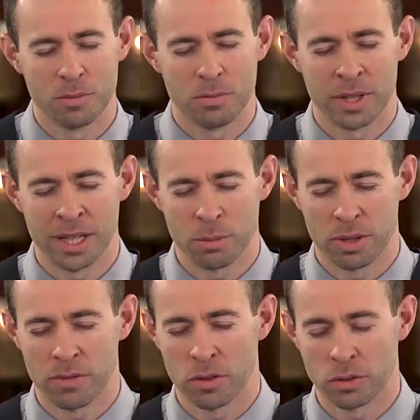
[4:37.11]
many
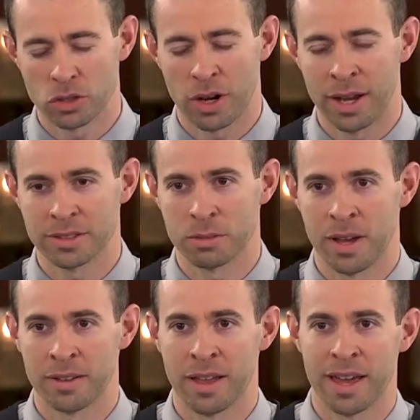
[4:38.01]
pivotal trials in
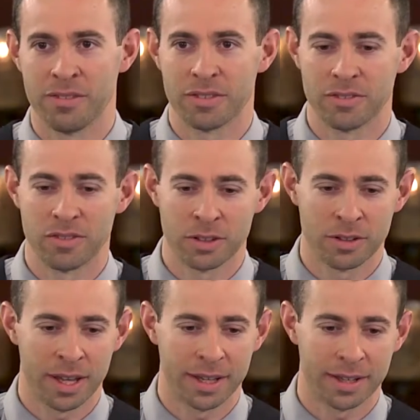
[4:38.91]
my life and feel
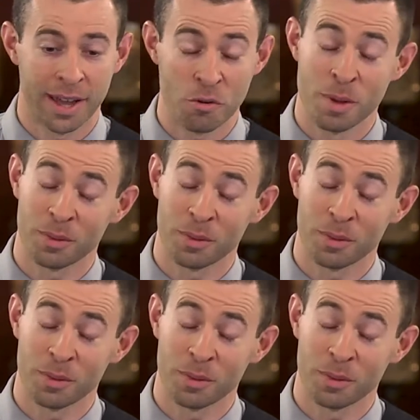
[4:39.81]
like, I